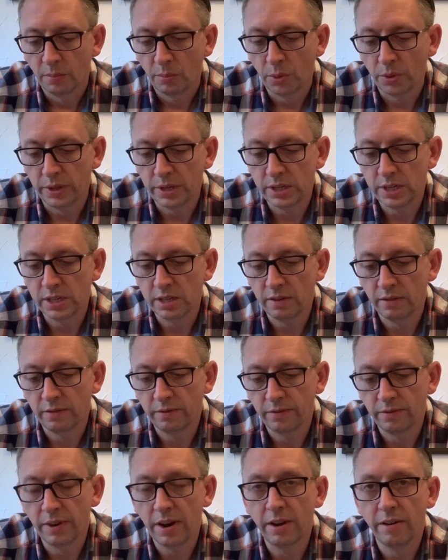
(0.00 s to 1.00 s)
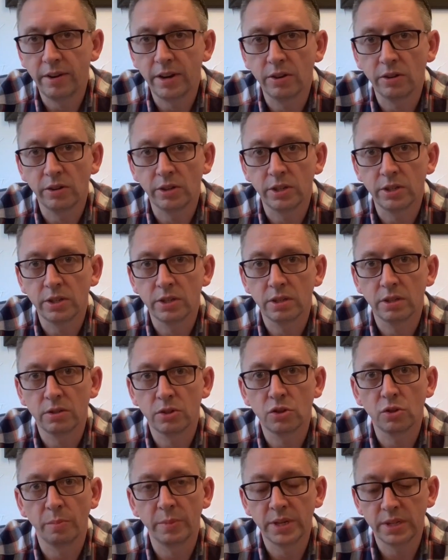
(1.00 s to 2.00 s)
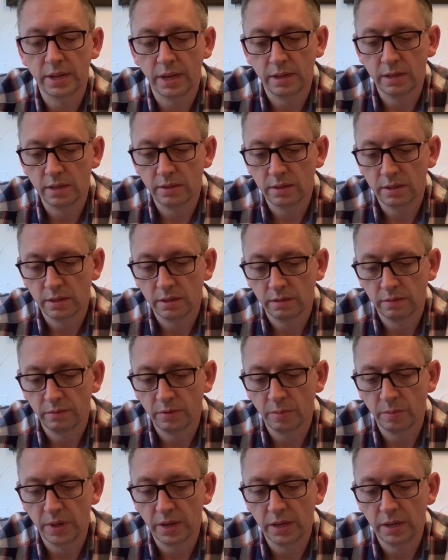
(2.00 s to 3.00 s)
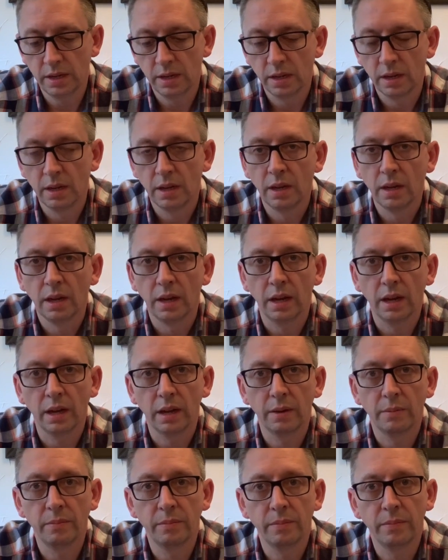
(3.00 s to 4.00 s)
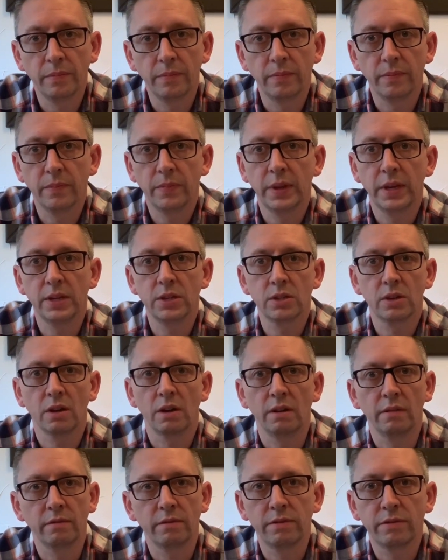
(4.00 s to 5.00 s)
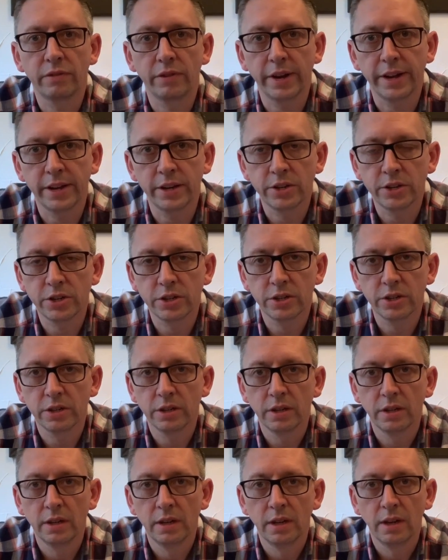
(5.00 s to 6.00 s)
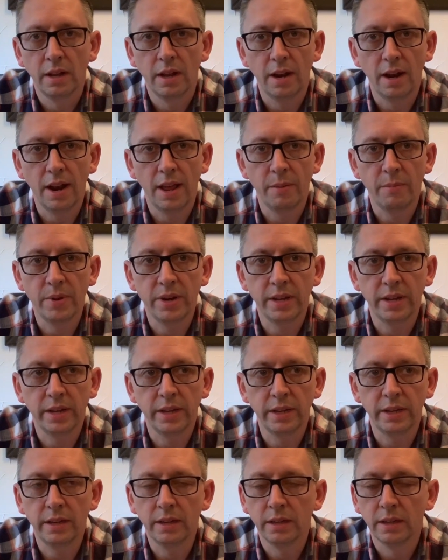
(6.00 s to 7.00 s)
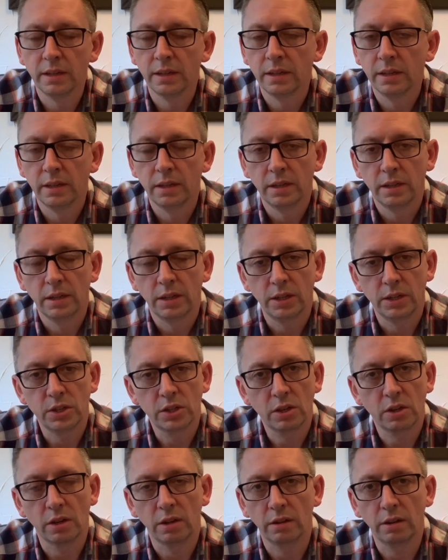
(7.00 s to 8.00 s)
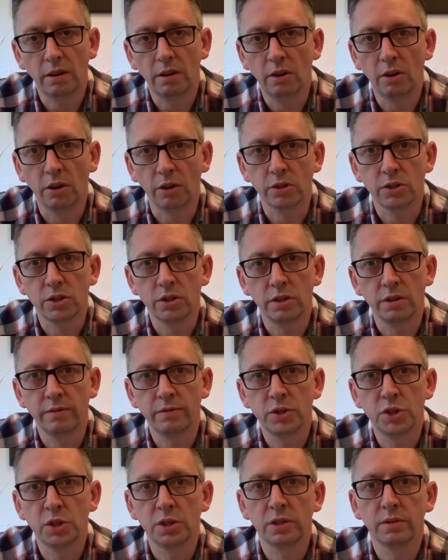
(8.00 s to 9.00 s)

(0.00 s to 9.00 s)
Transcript: But this is a very nice summer scent for me. Um, it's got fresh, lemony, it's got lots of